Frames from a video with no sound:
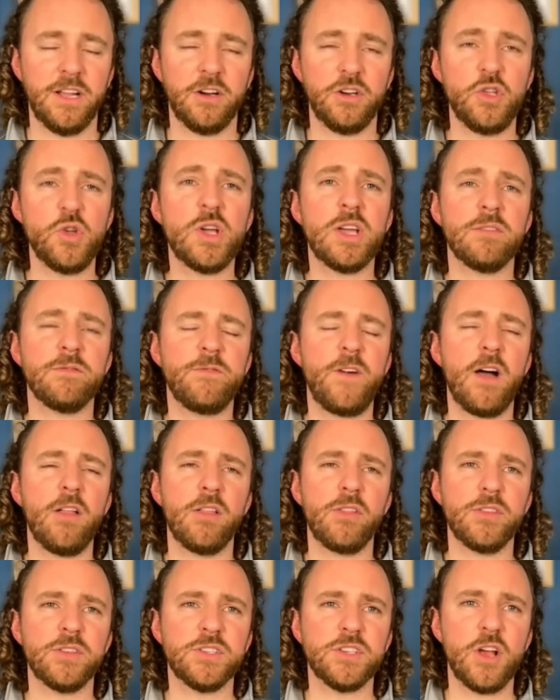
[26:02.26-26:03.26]
You can follow
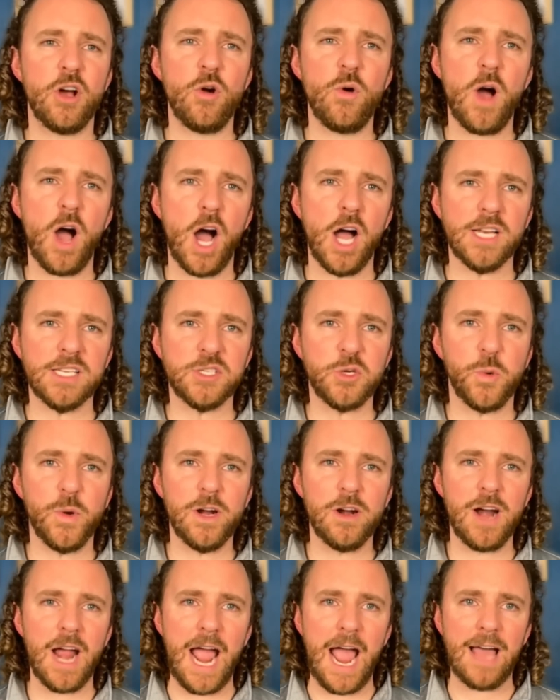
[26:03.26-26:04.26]
the show on
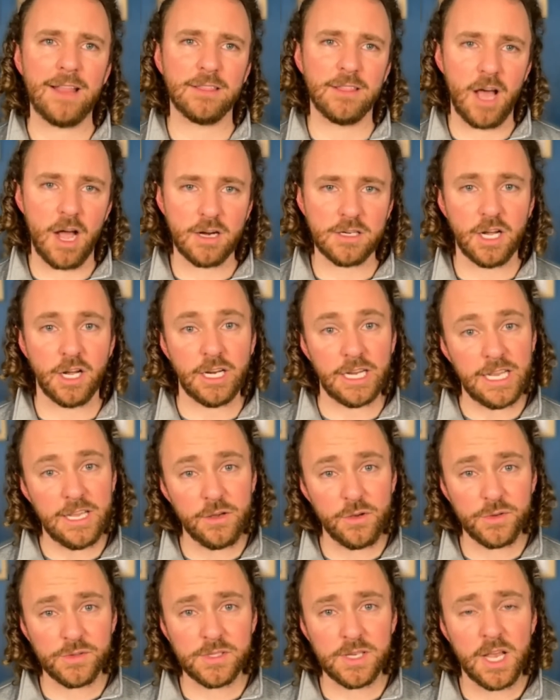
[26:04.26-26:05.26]
Twitter at Locked On
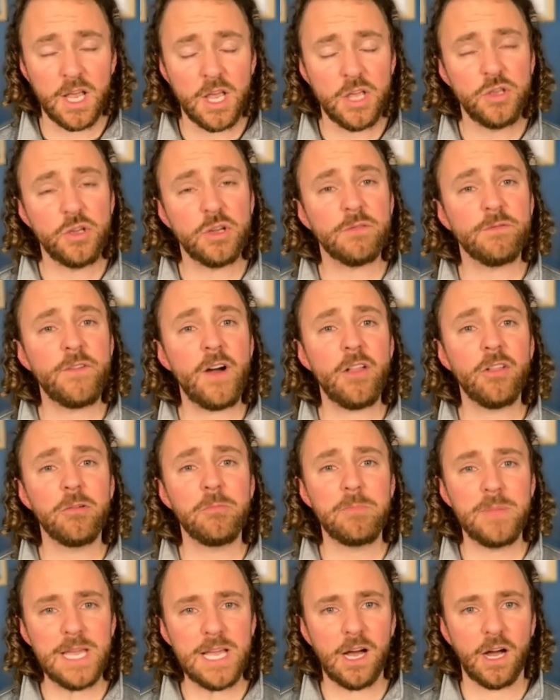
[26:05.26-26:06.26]
Heels. You can follow
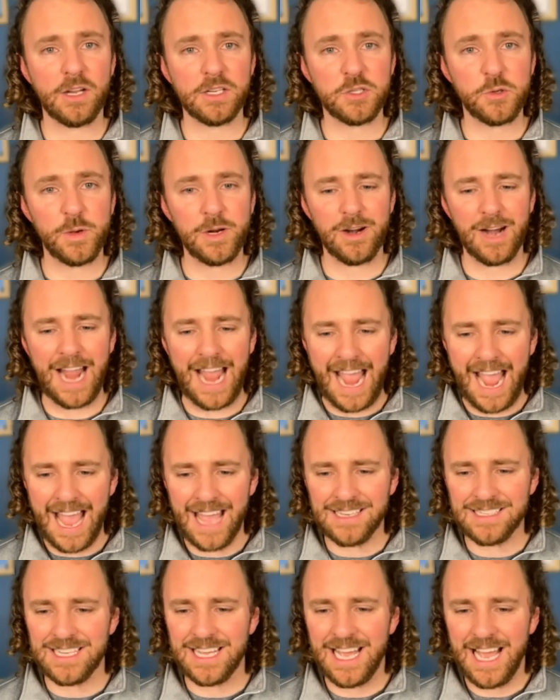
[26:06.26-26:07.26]
me on Twitter at
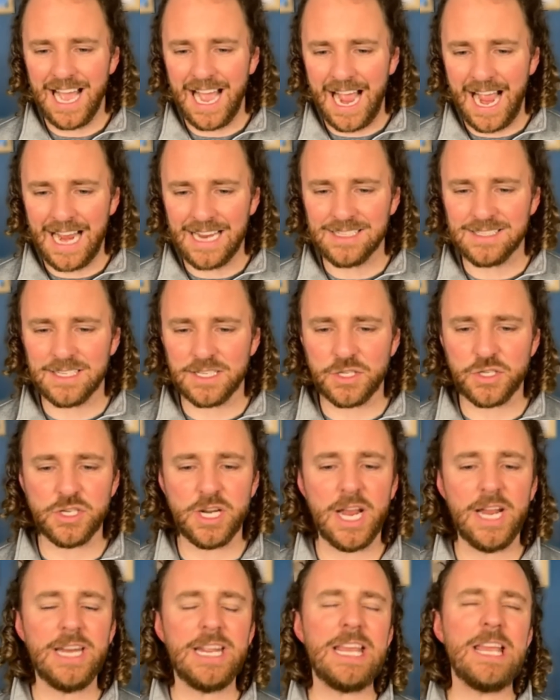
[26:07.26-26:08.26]
Isaac
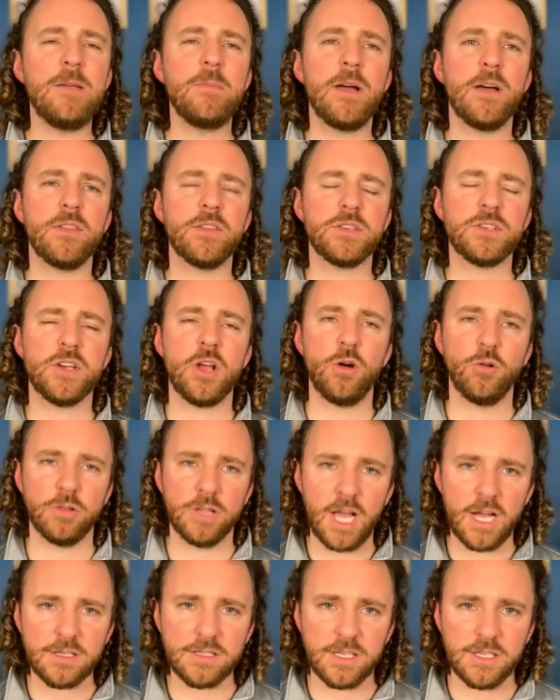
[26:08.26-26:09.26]
Shade. Email the show,
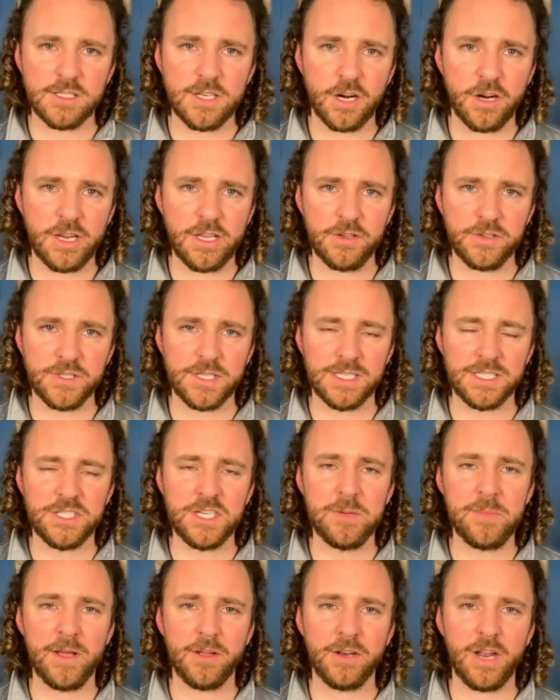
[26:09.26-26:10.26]

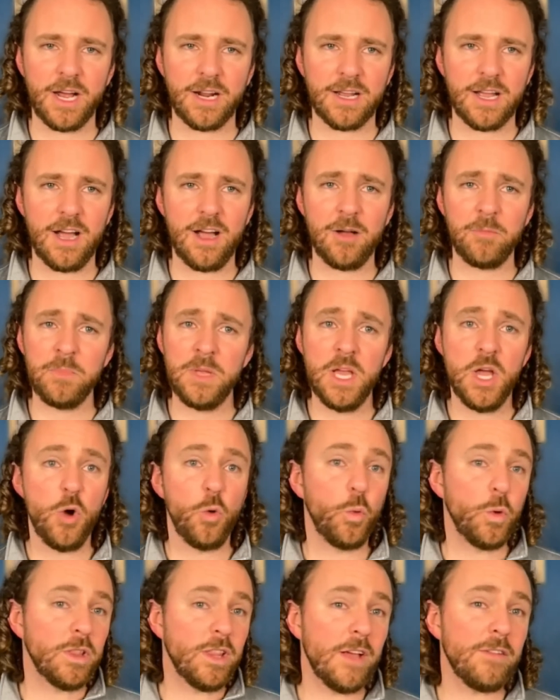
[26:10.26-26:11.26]
lockedontarheels@gmail.com.
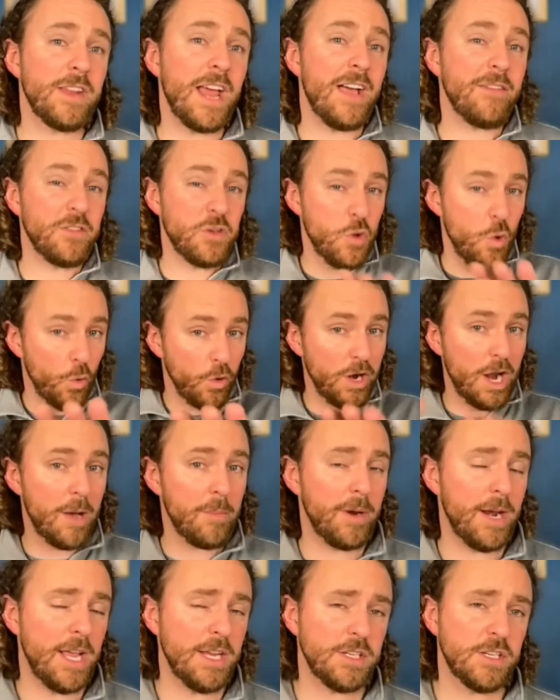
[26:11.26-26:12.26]
Would love to have your
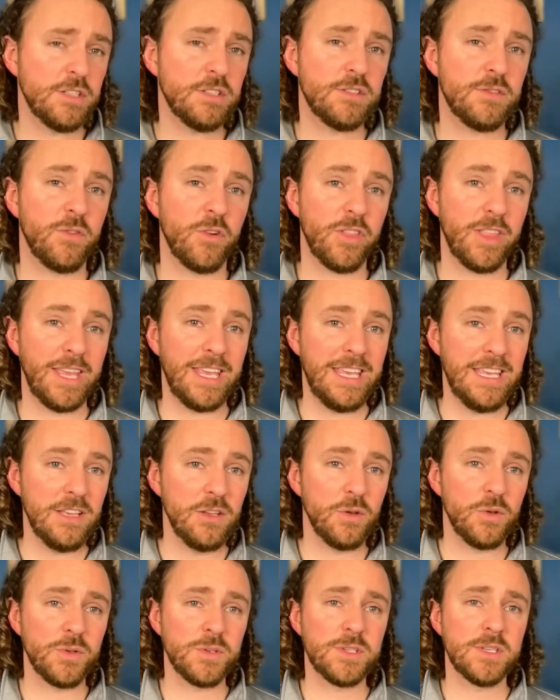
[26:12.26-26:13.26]
nominations for the
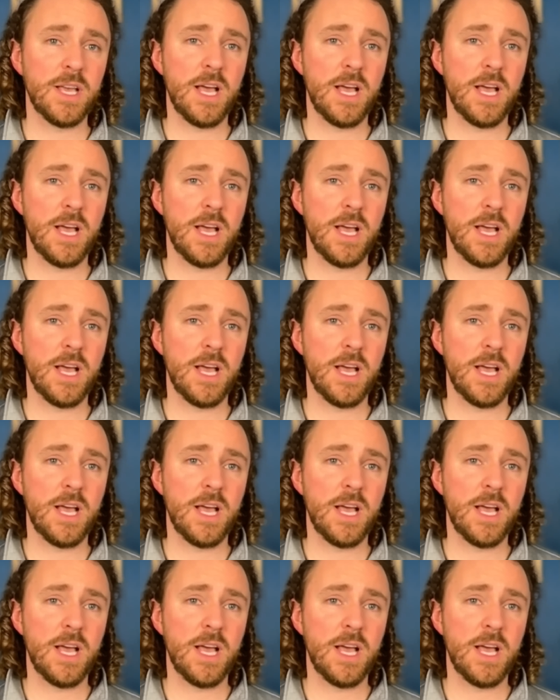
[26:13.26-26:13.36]
Heels